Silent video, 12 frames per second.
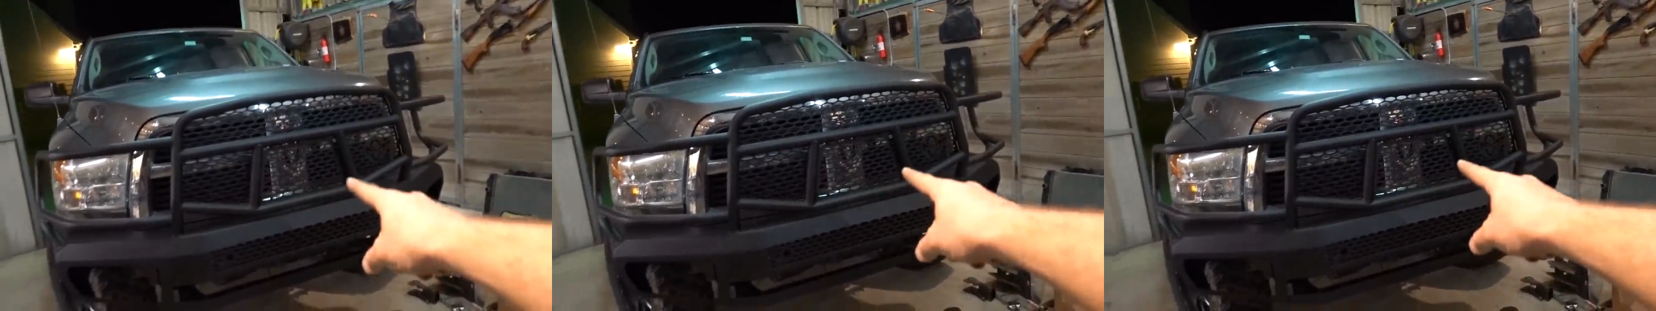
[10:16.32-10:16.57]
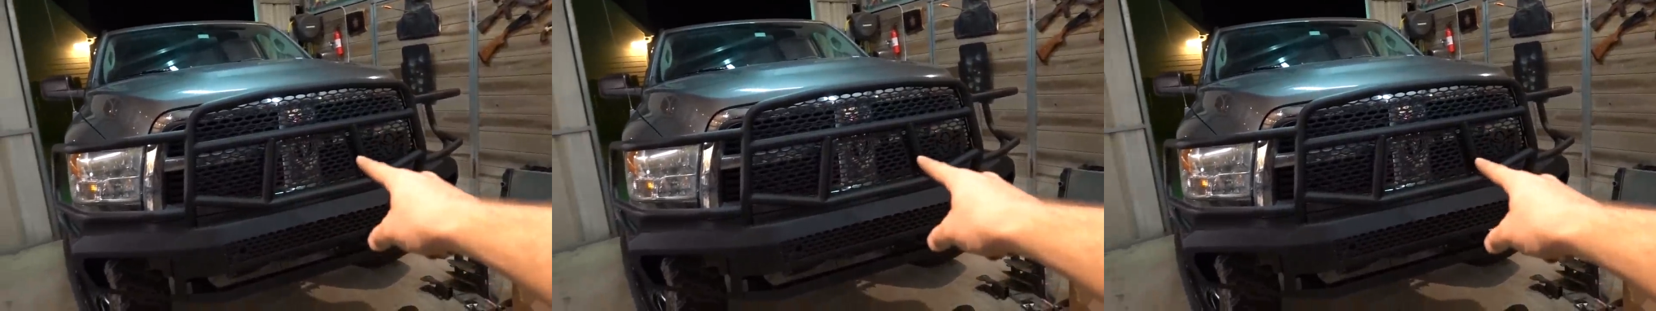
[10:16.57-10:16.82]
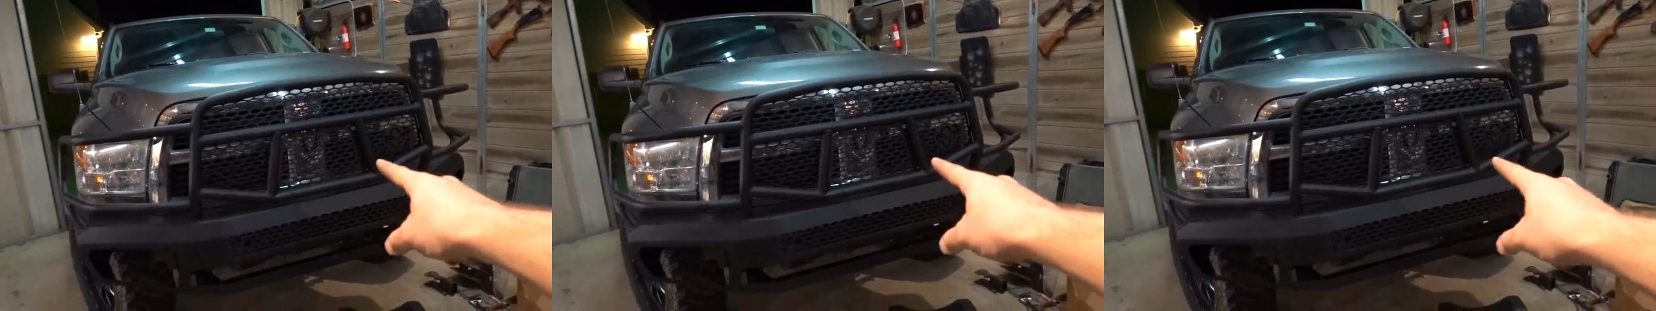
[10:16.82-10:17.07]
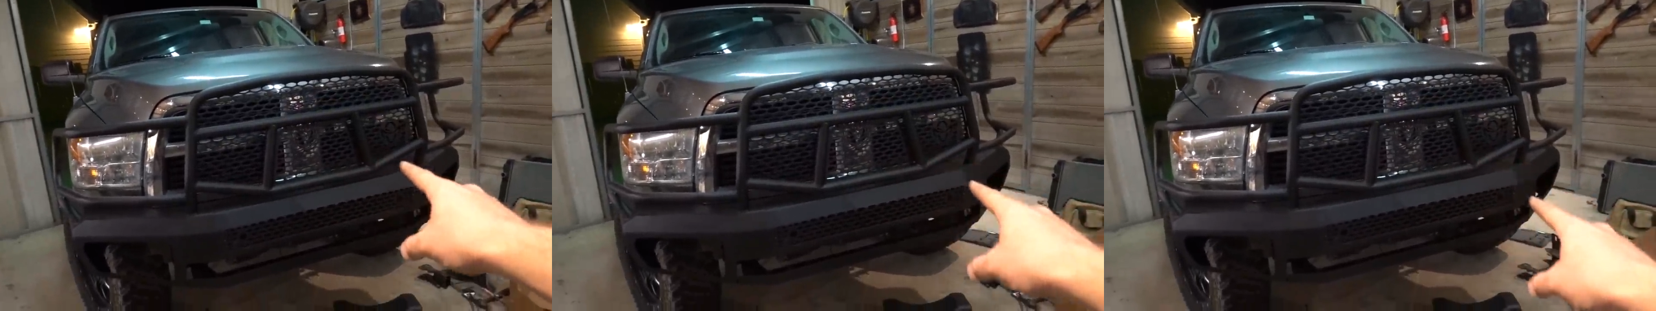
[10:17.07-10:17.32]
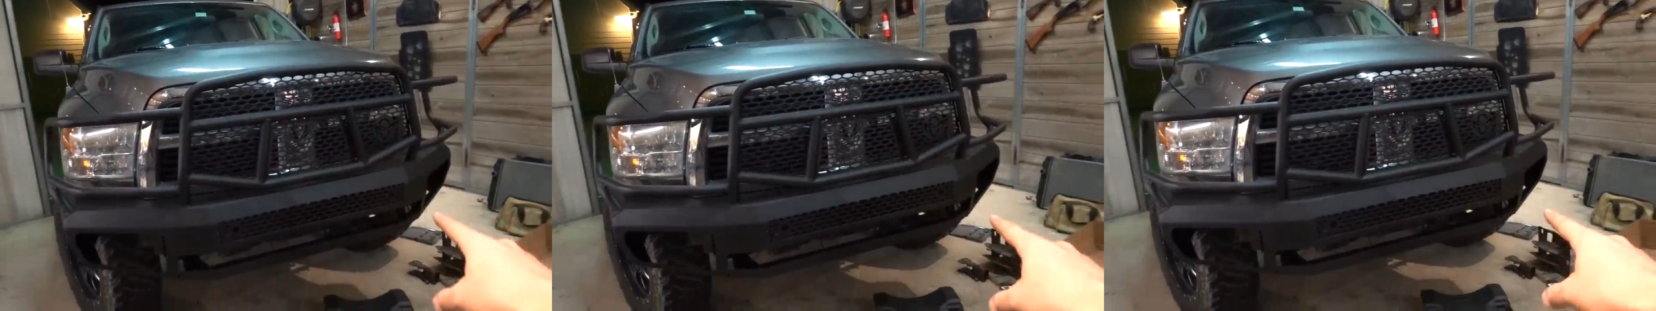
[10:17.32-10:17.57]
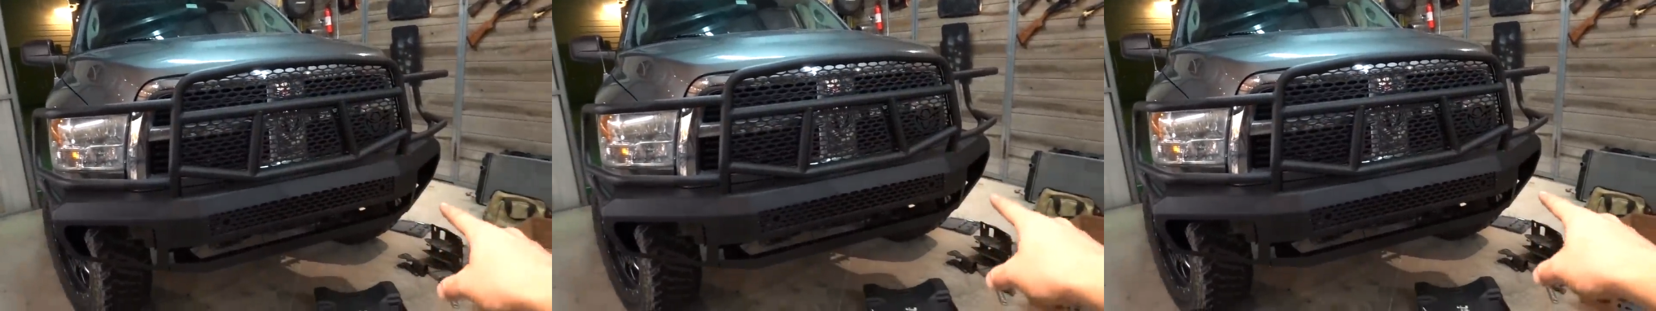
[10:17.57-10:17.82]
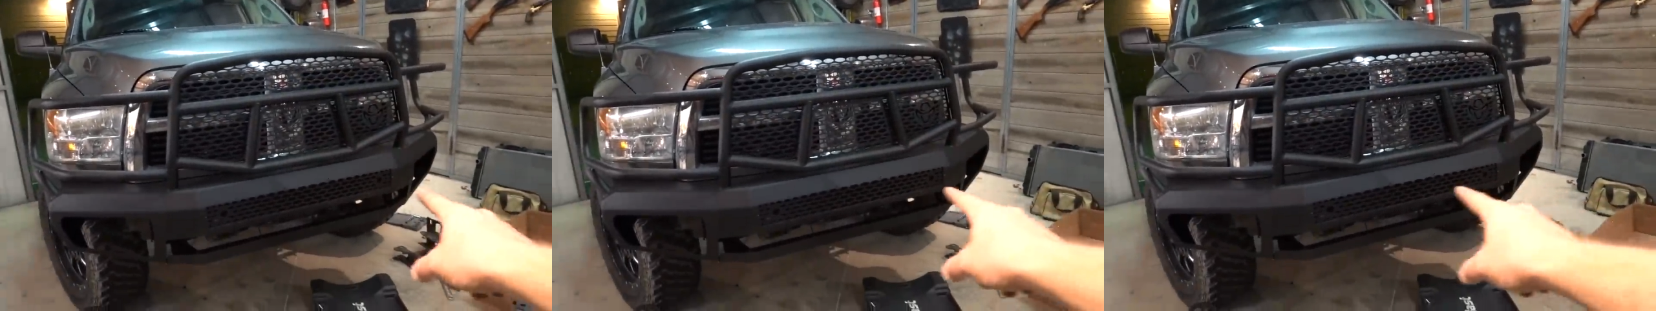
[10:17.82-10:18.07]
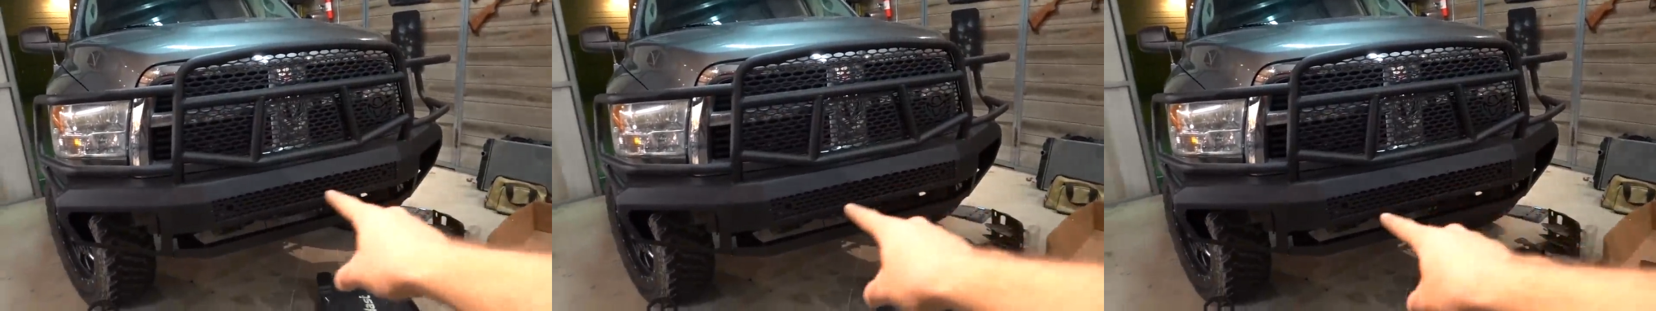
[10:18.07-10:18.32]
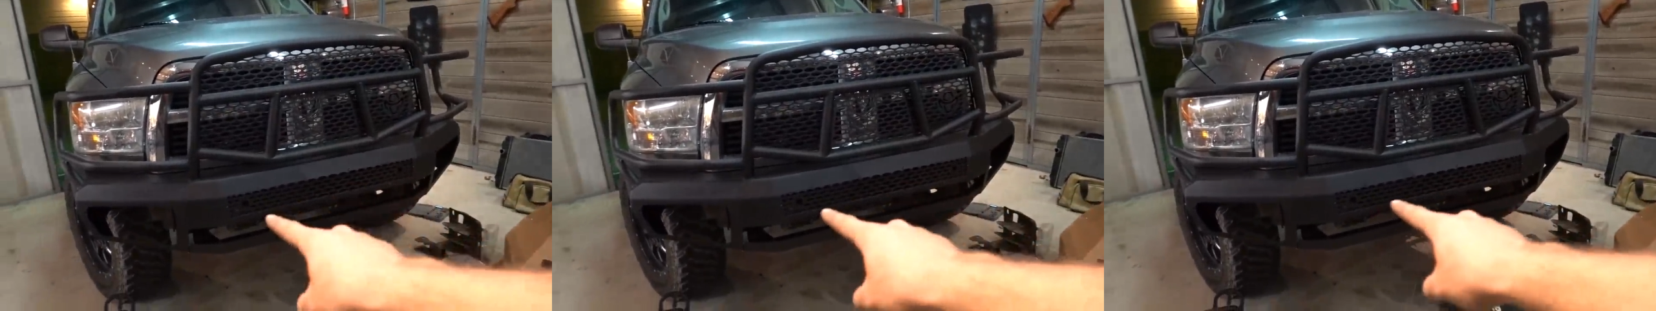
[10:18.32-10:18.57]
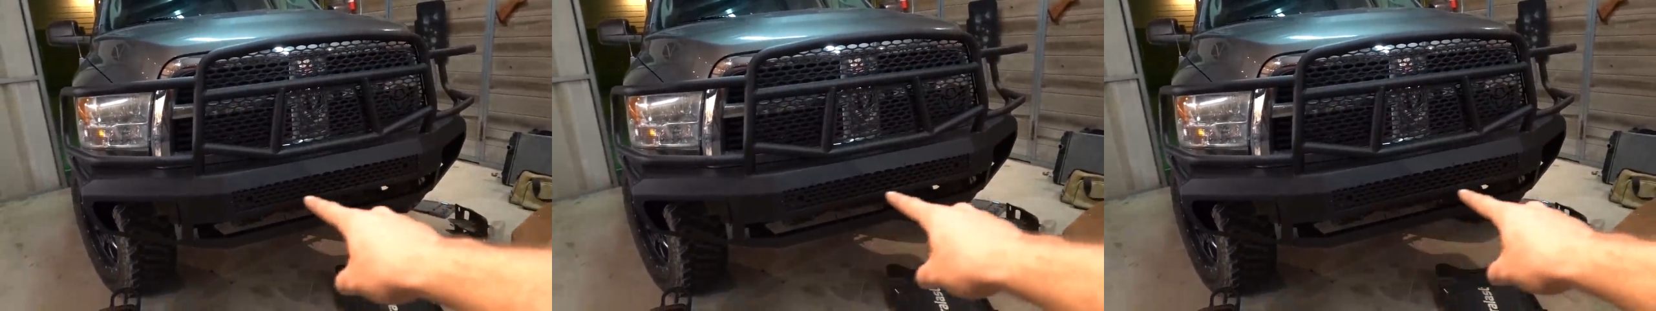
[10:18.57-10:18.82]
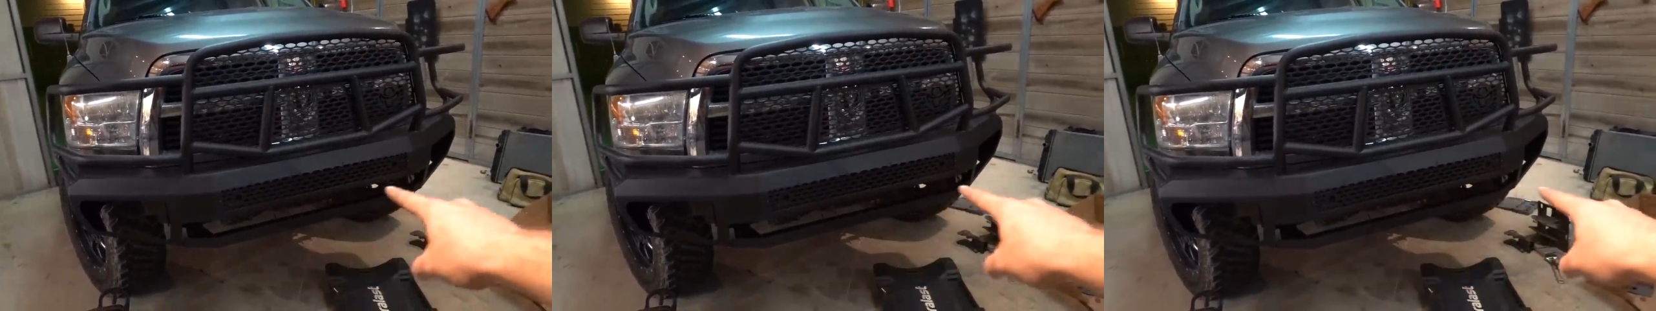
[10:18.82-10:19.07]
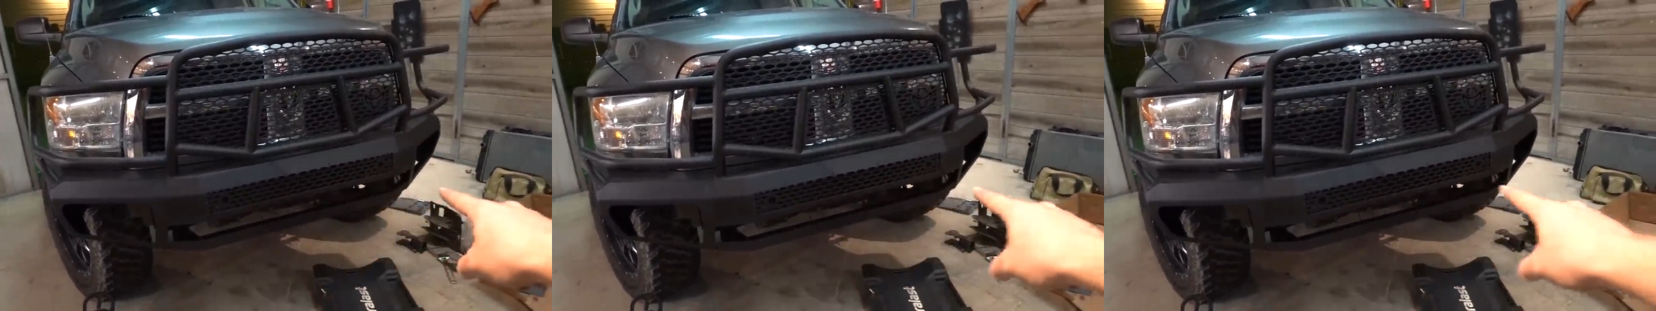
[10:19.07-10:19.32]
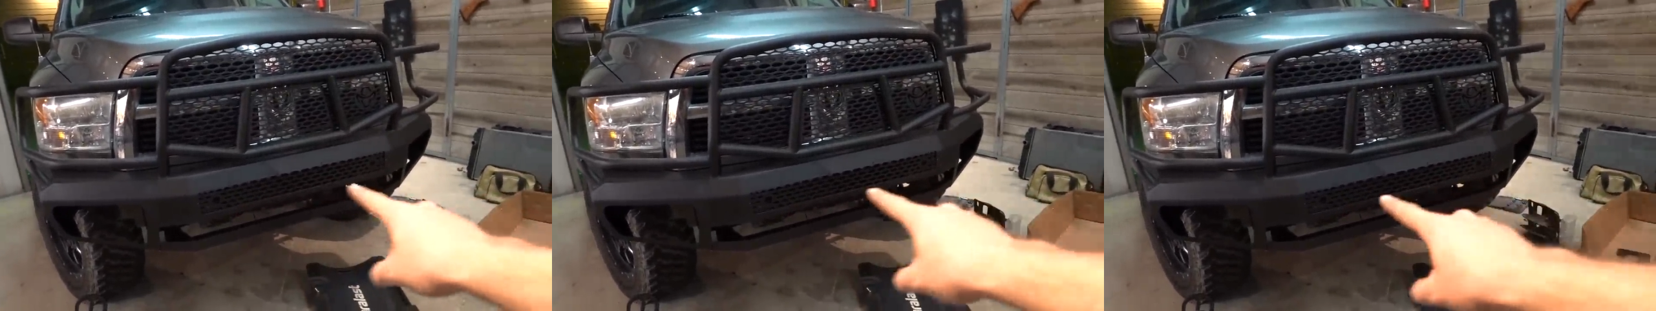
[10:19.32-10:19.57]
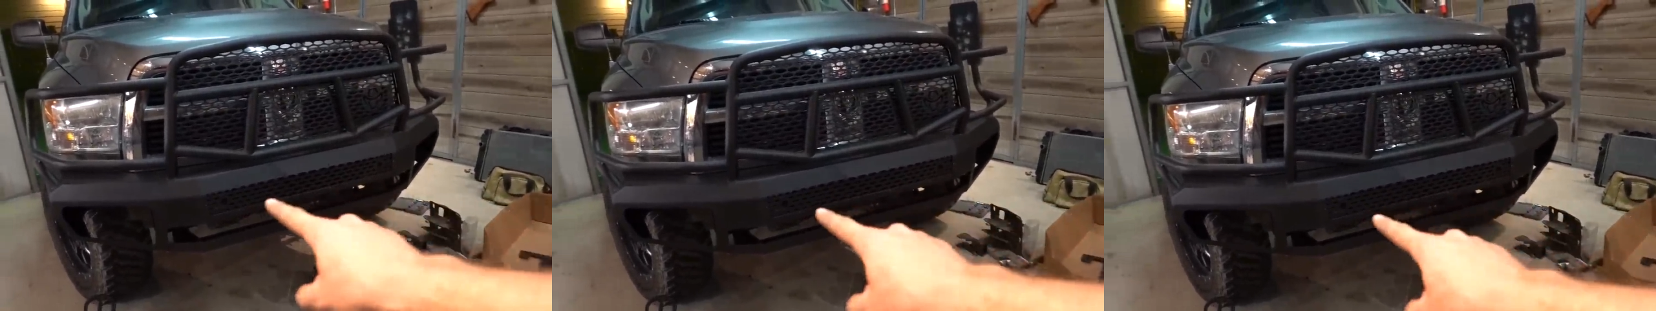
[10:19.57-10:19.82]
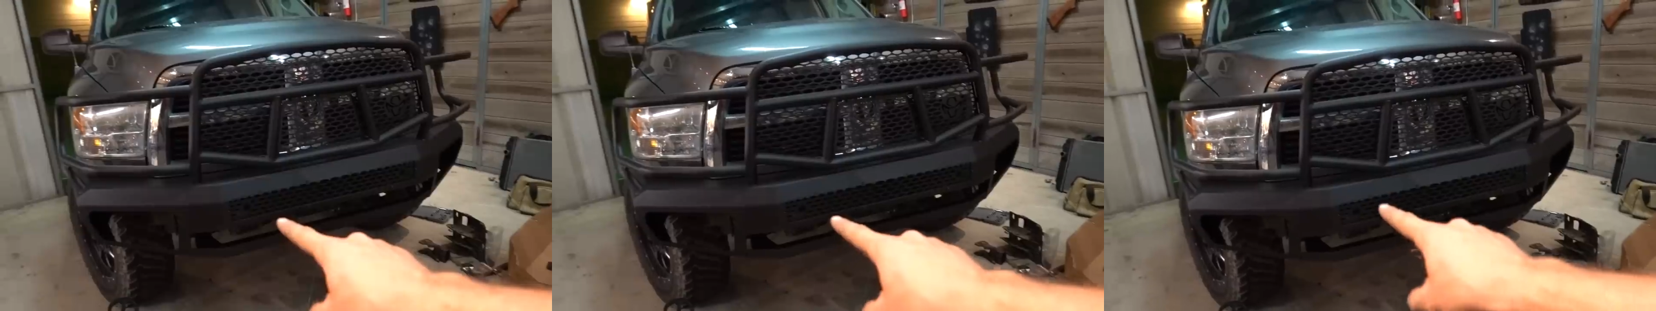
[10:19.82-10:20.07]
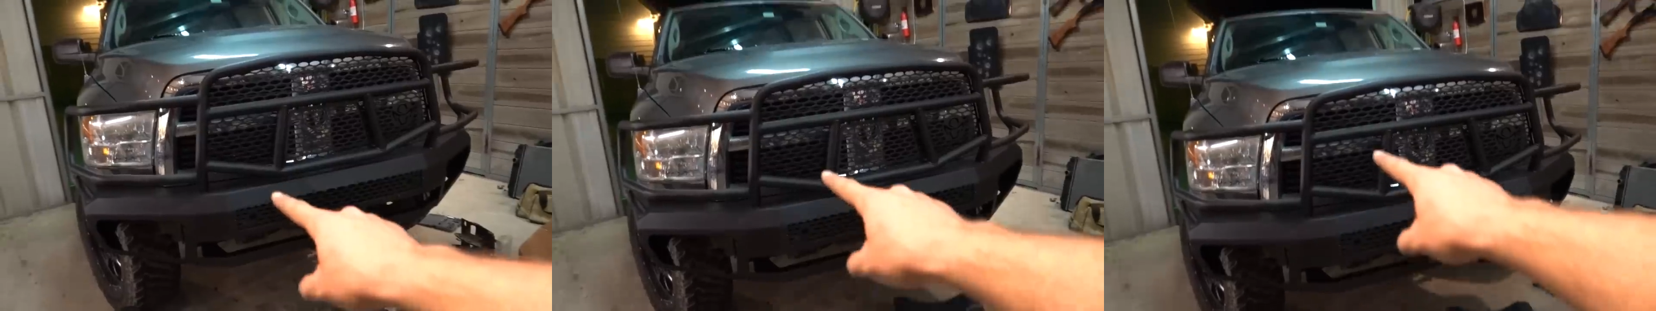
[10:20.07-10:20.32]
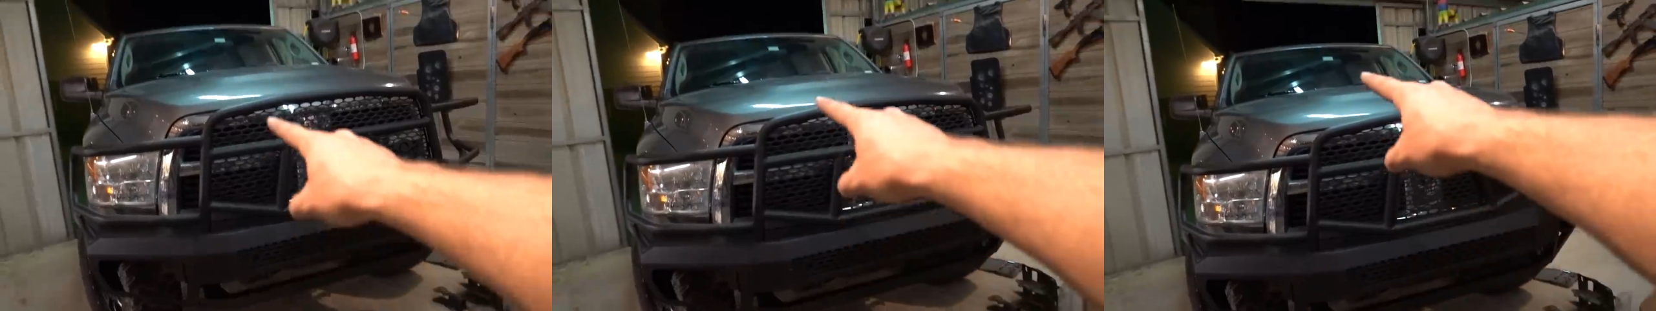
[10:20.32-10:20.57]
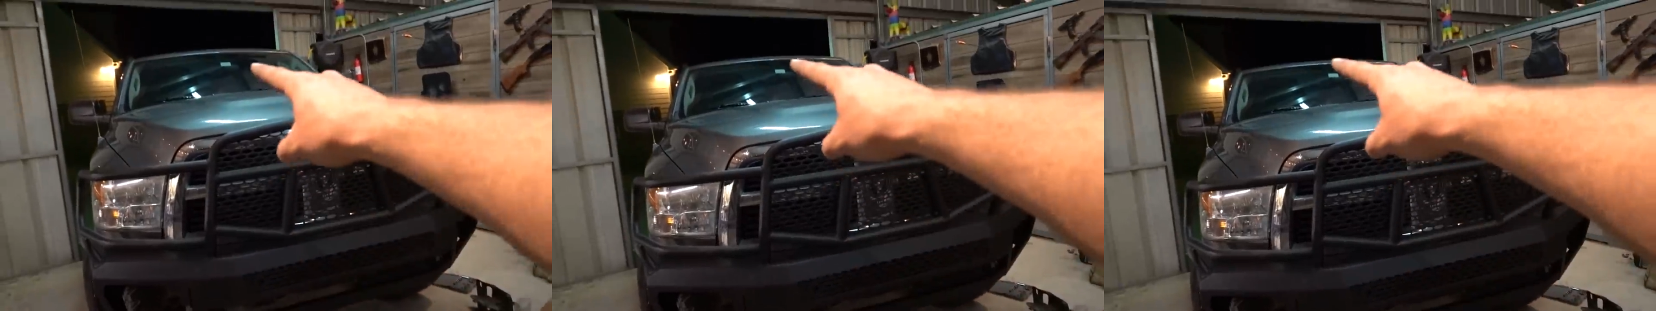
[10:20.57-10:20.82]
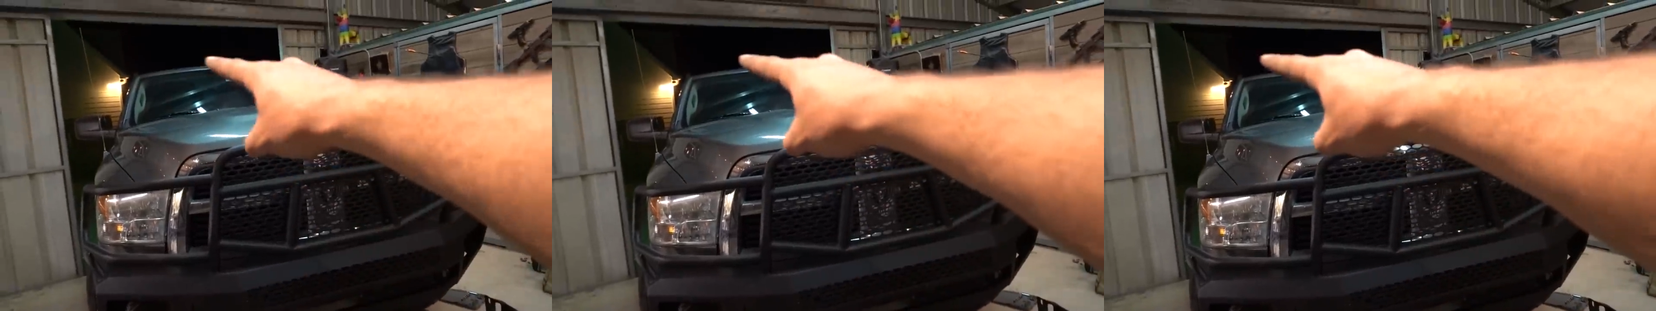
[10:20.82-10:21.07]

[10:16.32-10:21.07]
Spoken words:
Nobody's mouth can be seen.